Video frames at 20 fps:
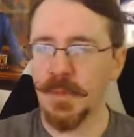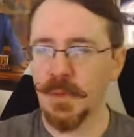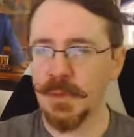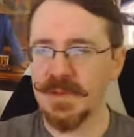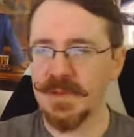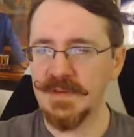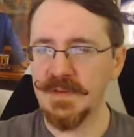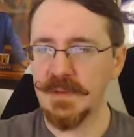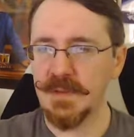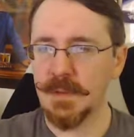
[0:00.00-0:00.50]

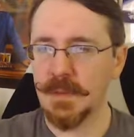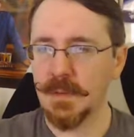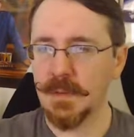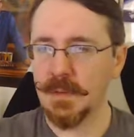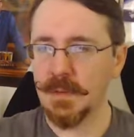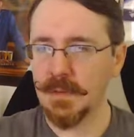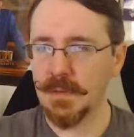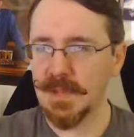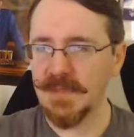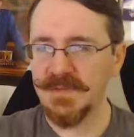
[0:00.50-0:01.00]
Do it.
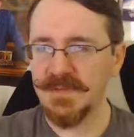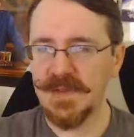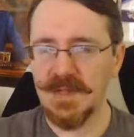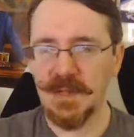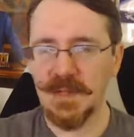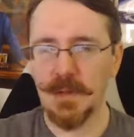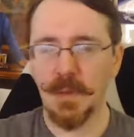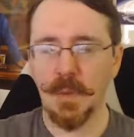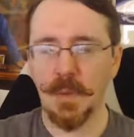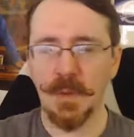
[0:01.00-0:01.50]

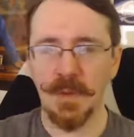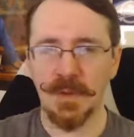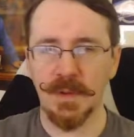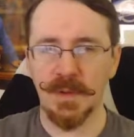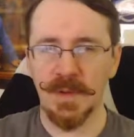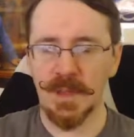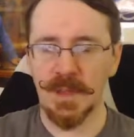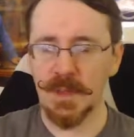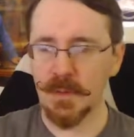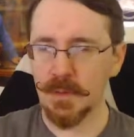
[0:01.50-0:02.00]

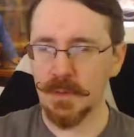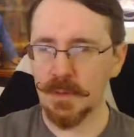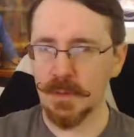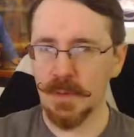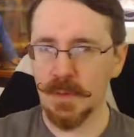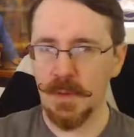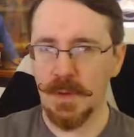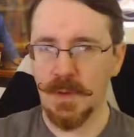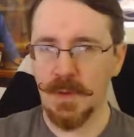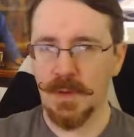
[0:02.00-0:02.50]
FAE01, thank
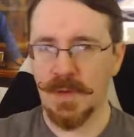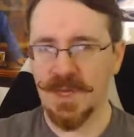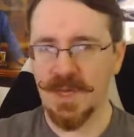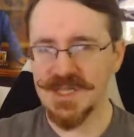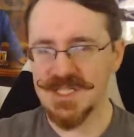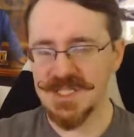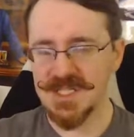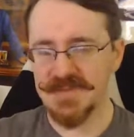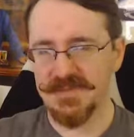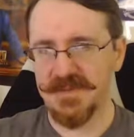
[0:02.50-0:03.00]
you.
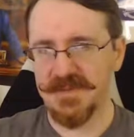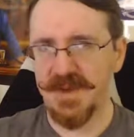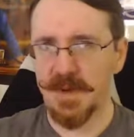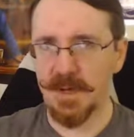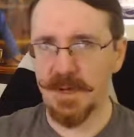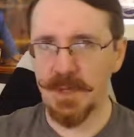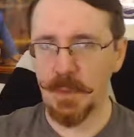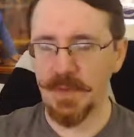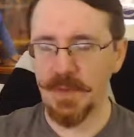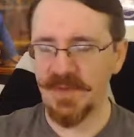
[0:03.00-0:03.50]
It's the
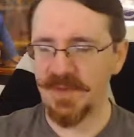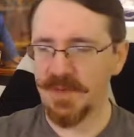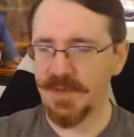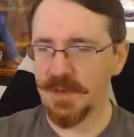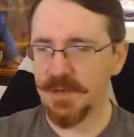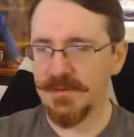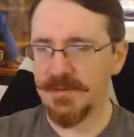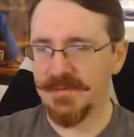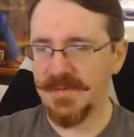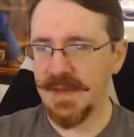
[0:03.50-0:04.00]
fairy
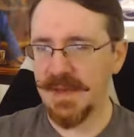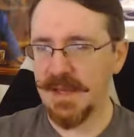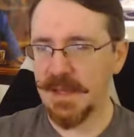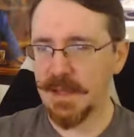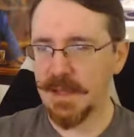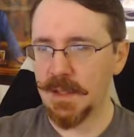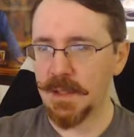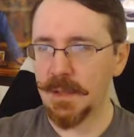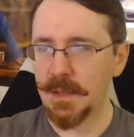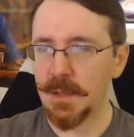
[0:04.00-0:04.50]
whiskey,
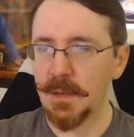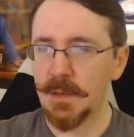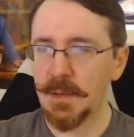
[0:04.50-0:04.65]
Faye.